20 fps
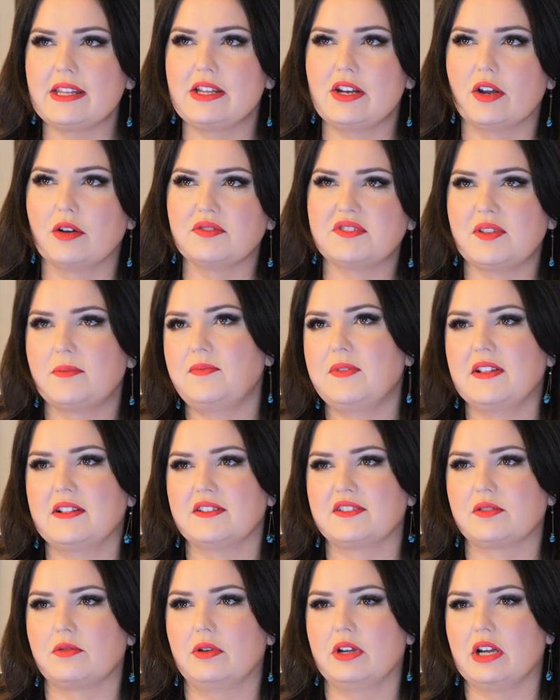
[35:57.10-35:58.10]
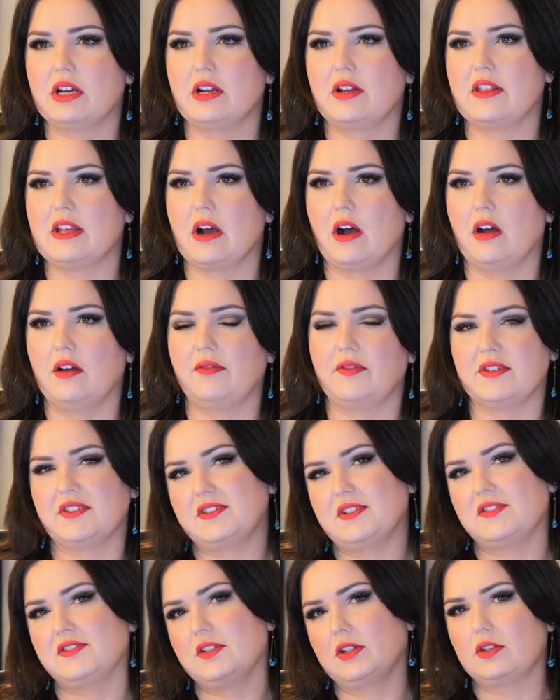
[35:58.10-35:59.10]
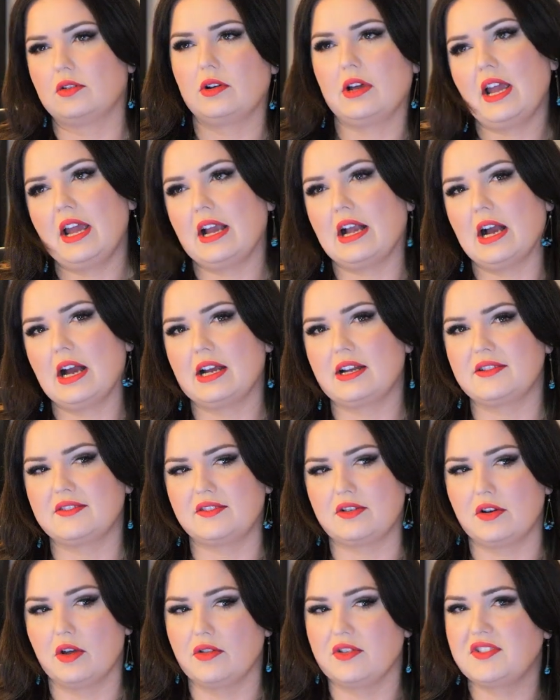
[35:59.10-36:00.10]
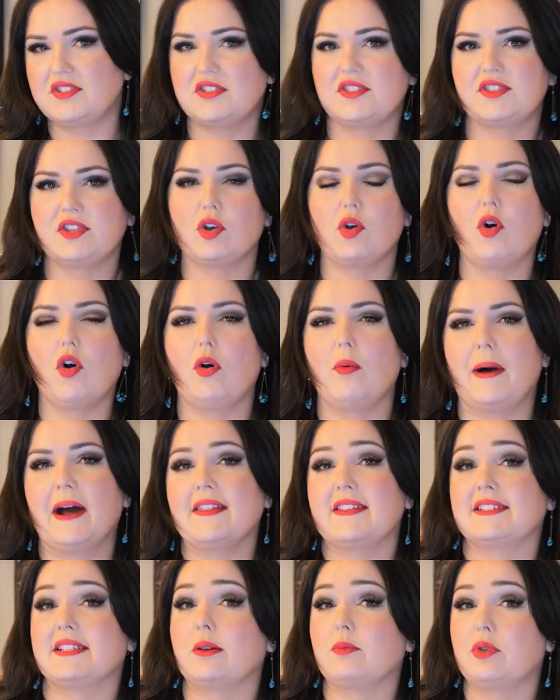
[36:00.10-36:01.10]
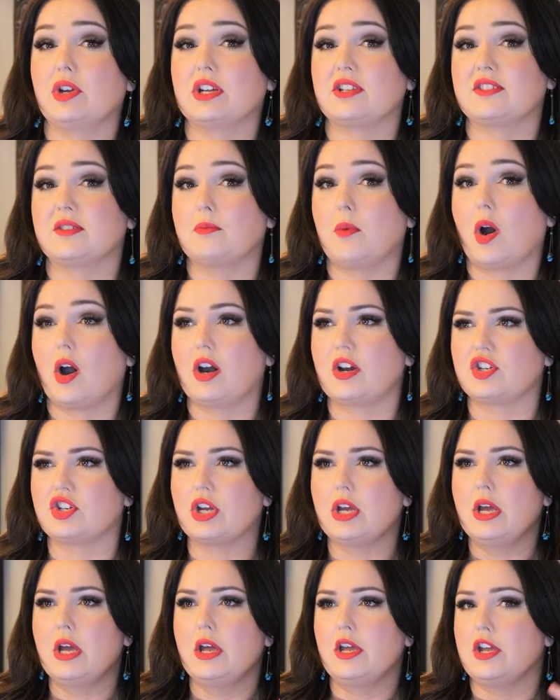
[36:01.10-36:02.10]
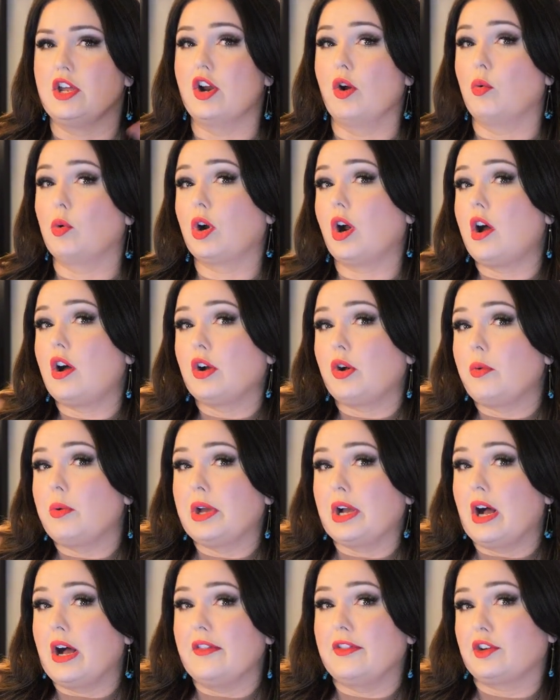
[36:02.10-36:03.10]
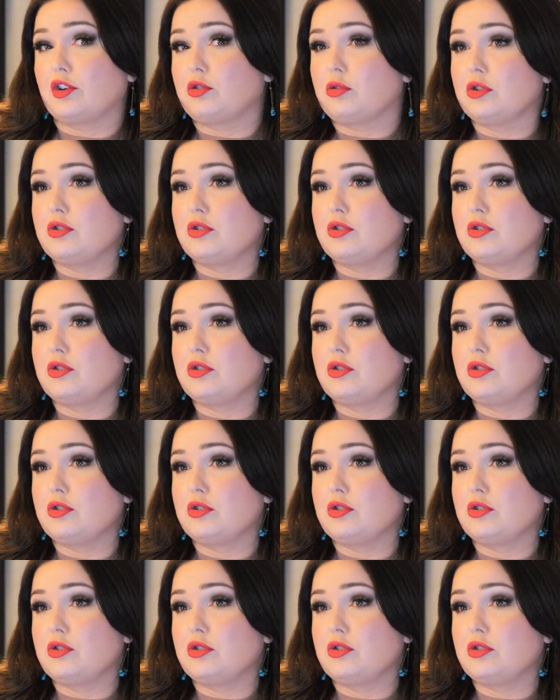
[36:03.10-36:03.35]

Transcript: you know, something that's going on in the office. That's like, okay, guys, you know, this is the goal. By the time we get to March, you know, we're all going on the